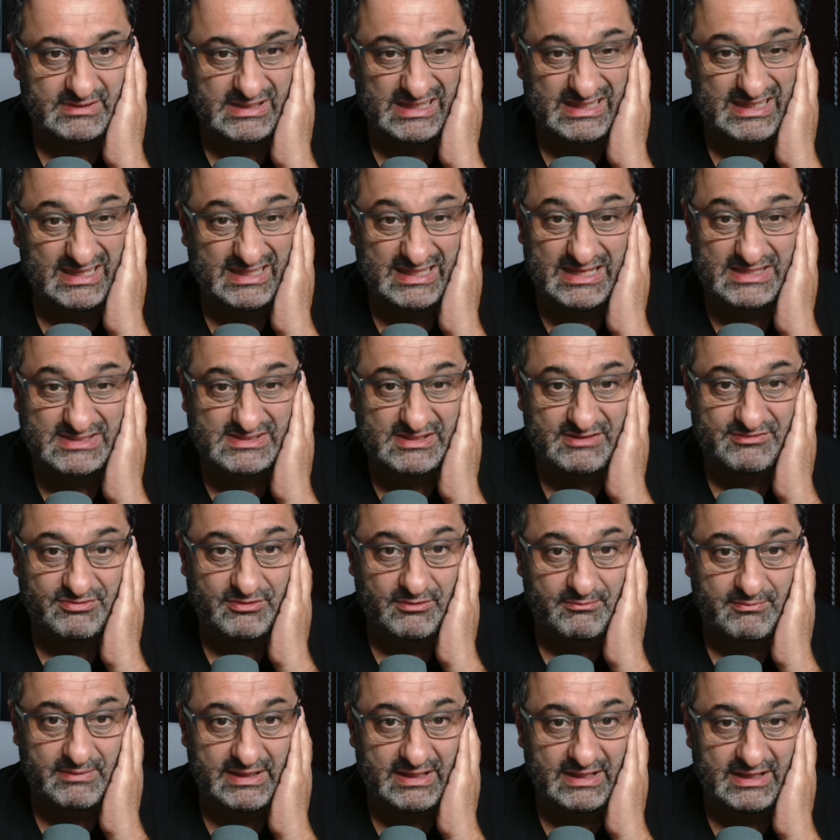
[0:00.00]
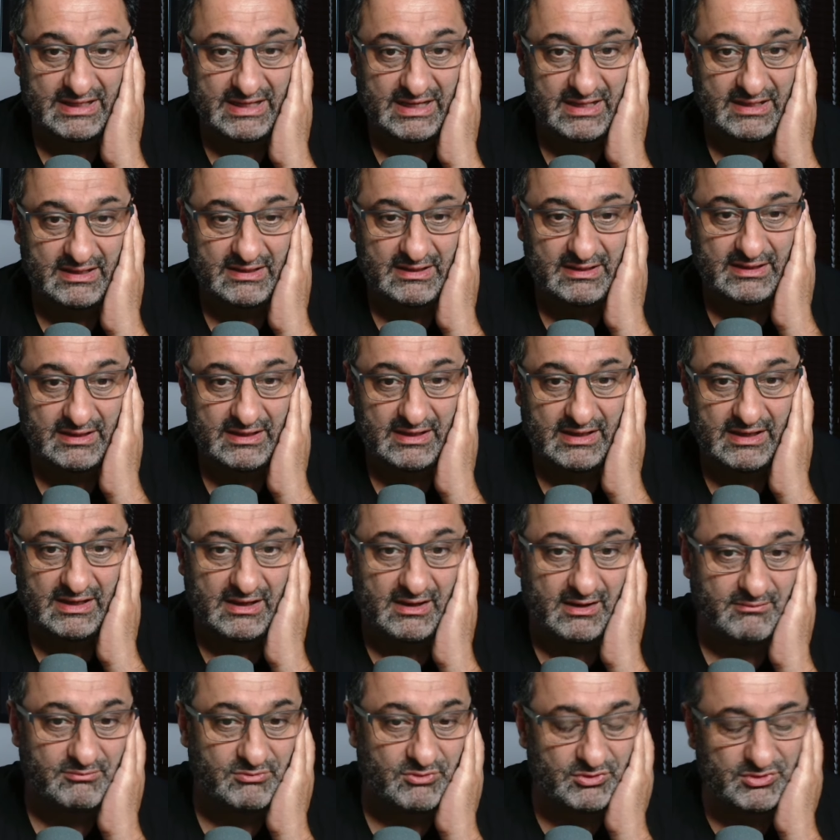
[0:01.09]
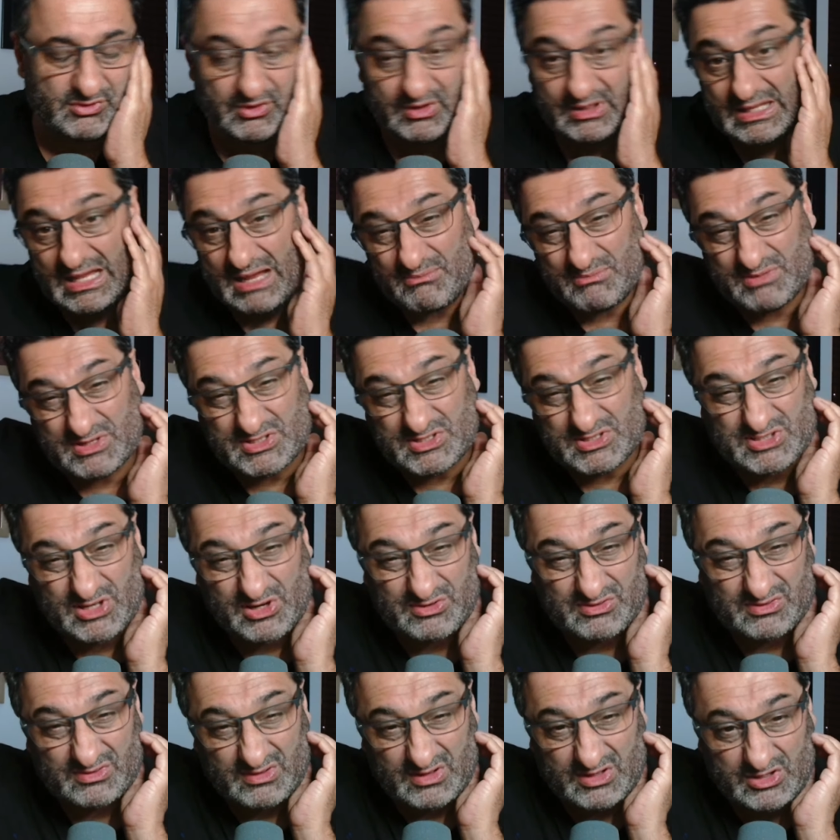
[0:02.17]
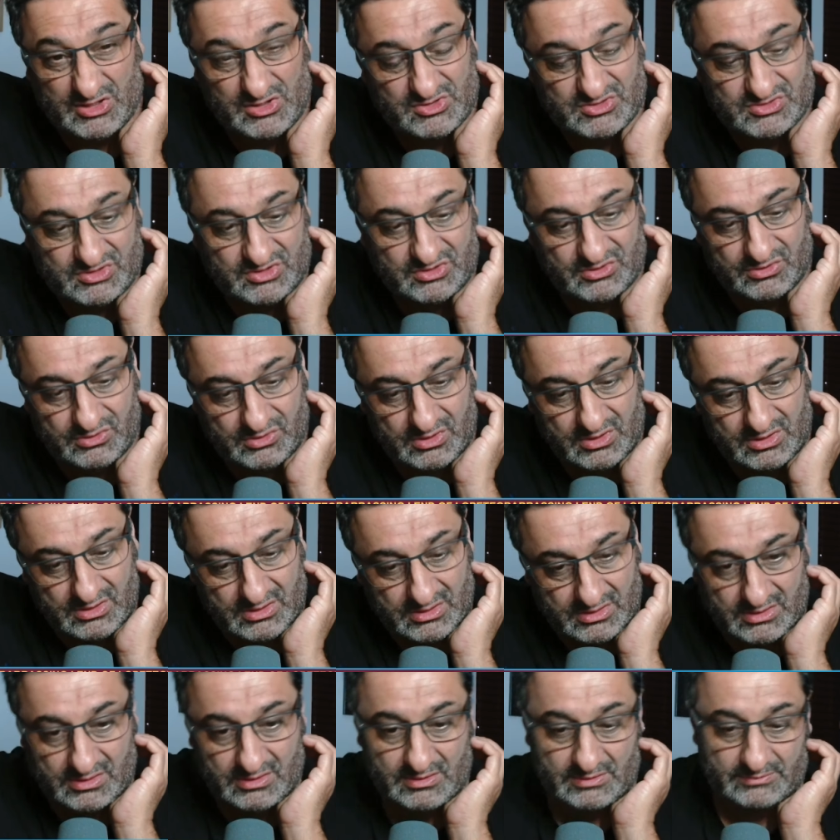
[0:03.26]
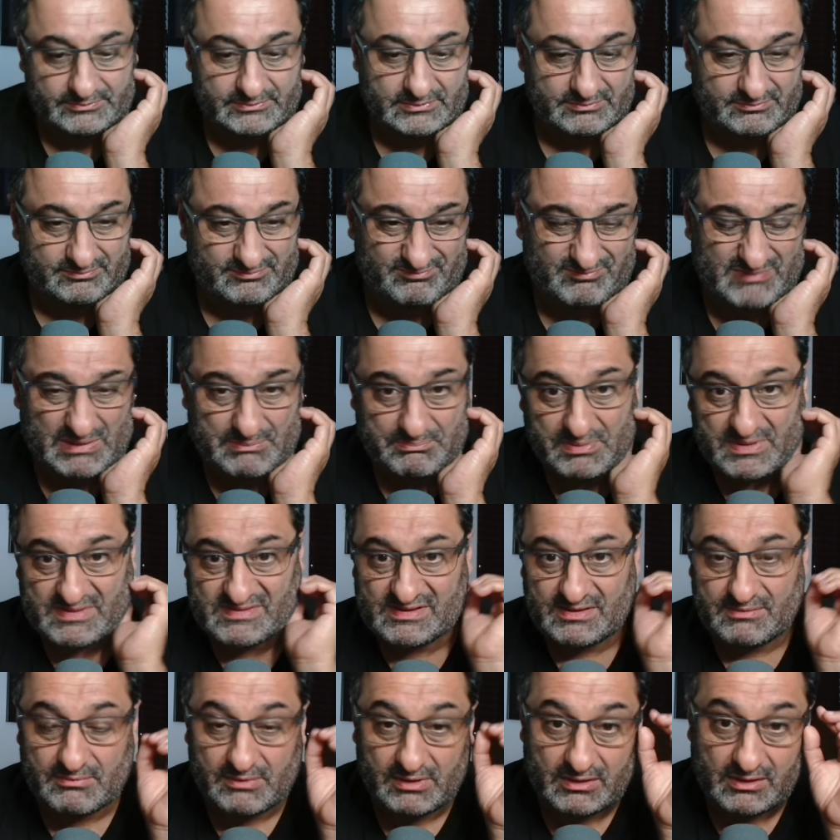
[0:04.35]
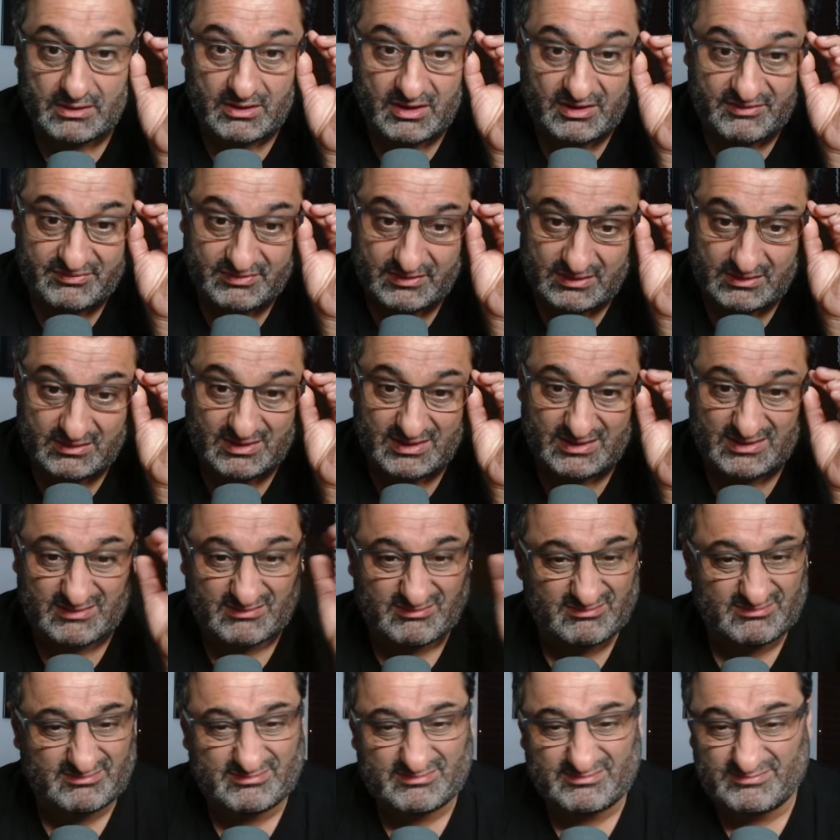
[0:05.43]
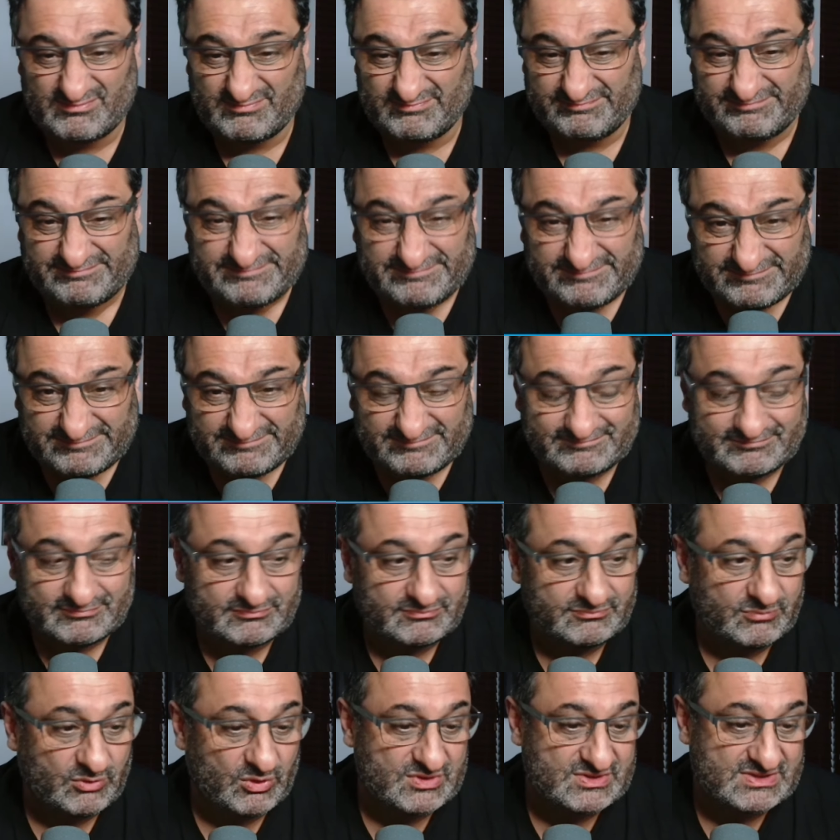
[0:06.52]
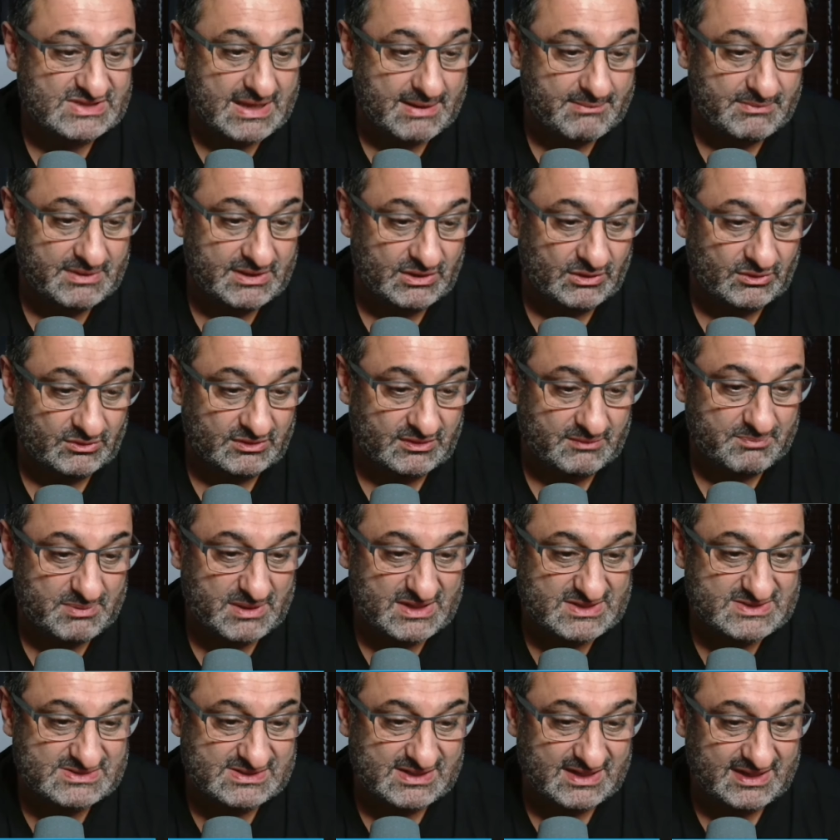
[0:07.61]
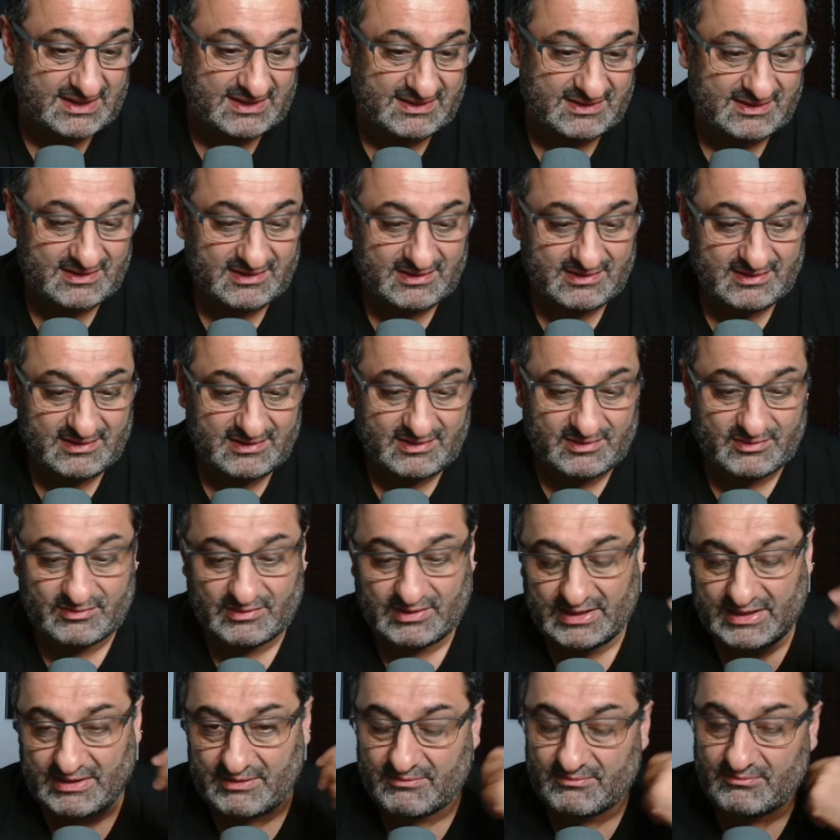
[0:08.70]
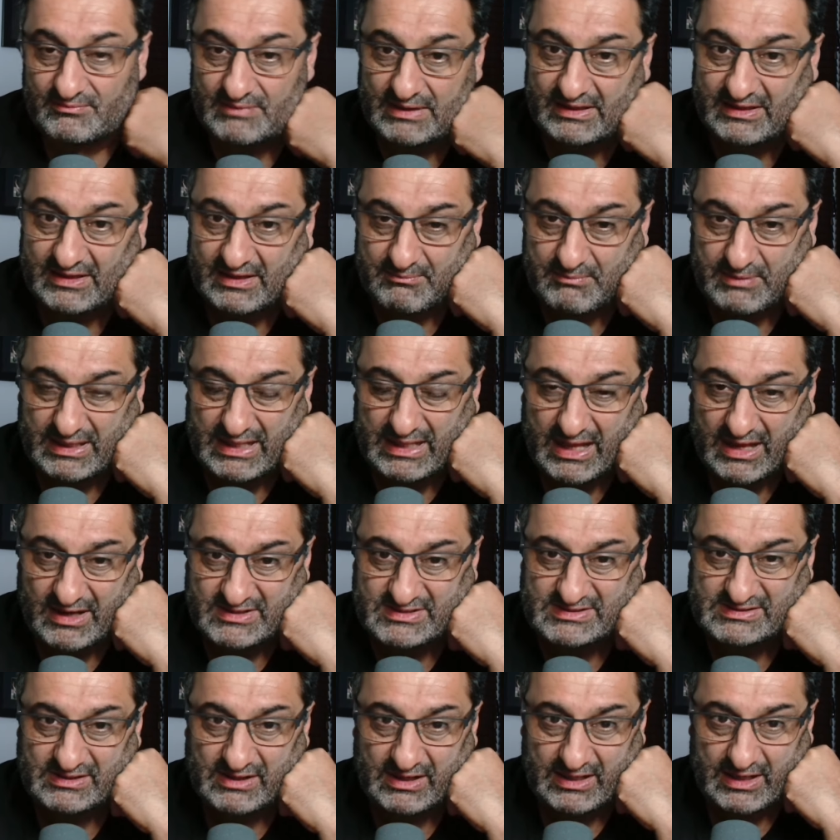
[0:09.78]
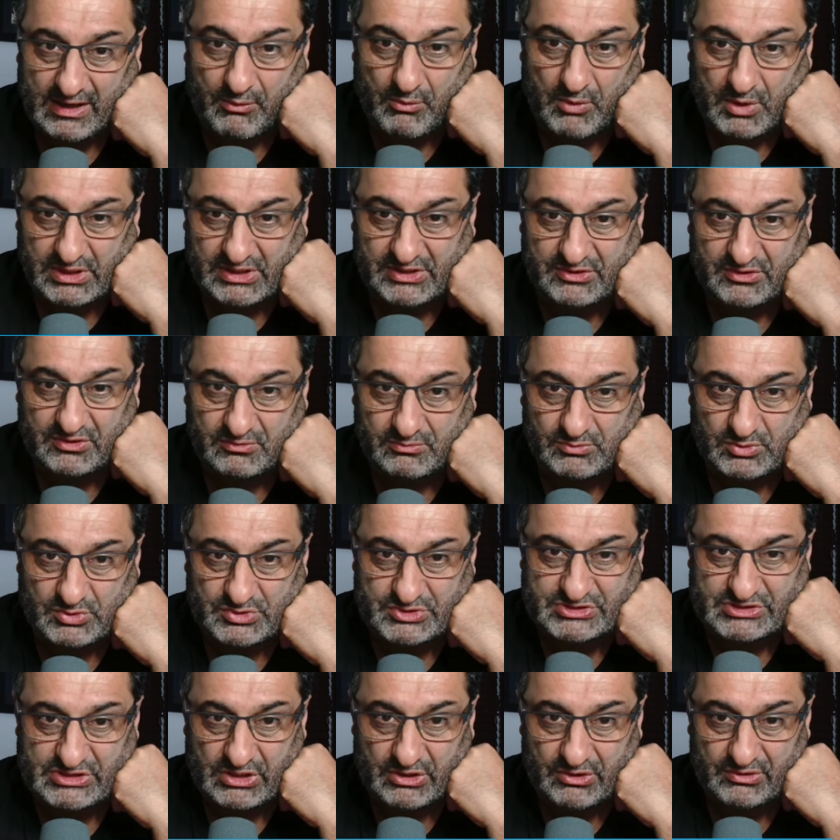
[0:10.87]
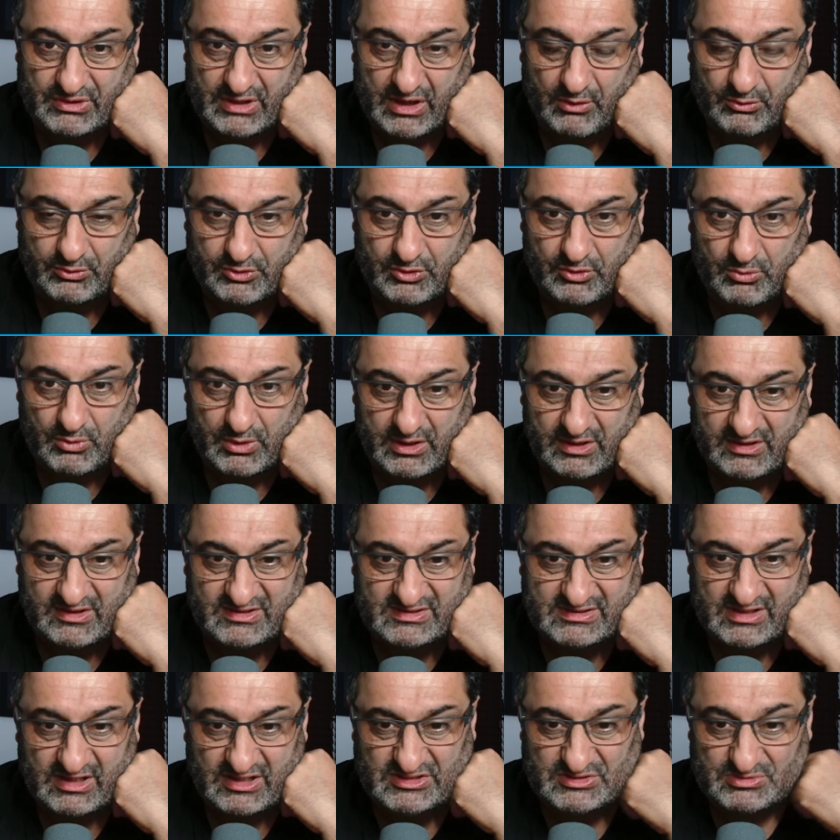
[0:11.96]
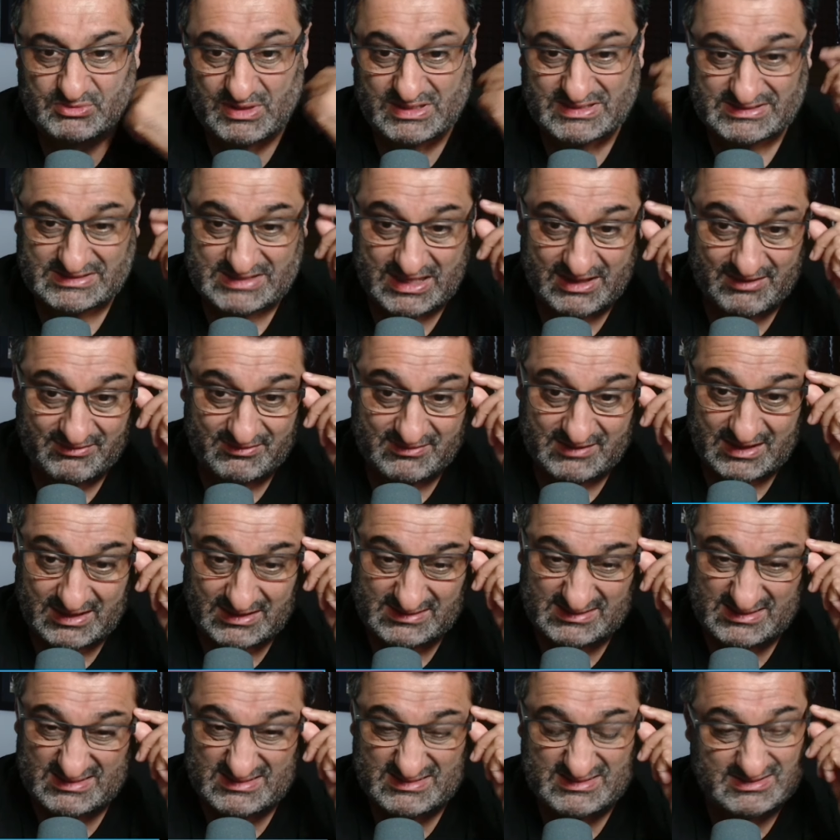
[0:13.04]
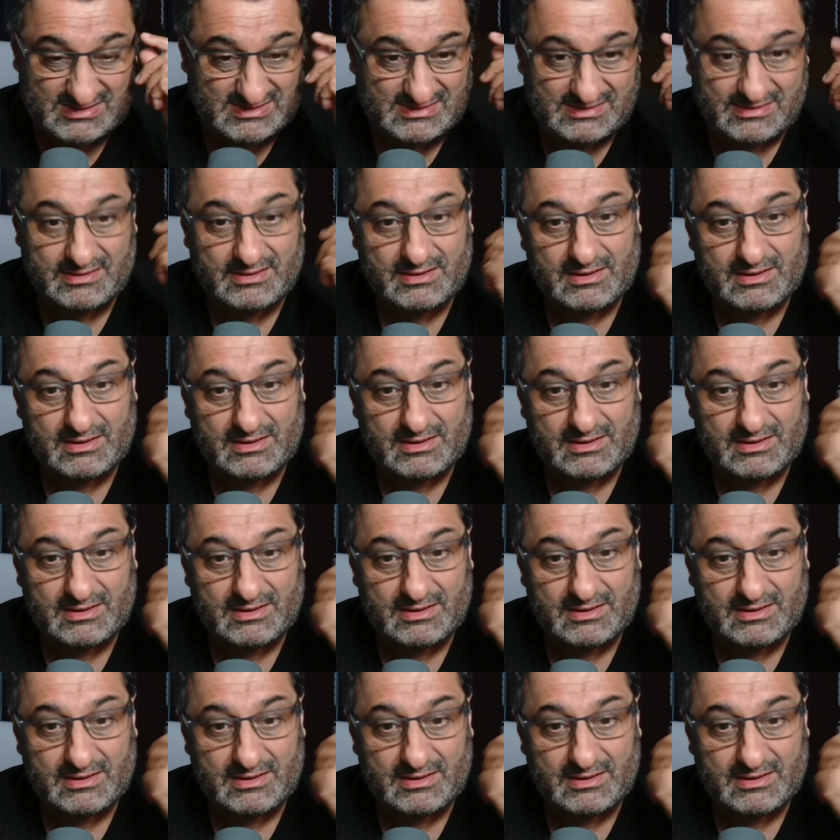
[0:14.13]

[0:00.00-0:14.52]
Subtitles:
yeah, that's it from me again. Yeah, I'm not doing that many shows as I used to. Bit busy in my life, and what's happening on the pitch ain't really making me that excited. I want to do more shows. I do want to discuss West Ham things. It's just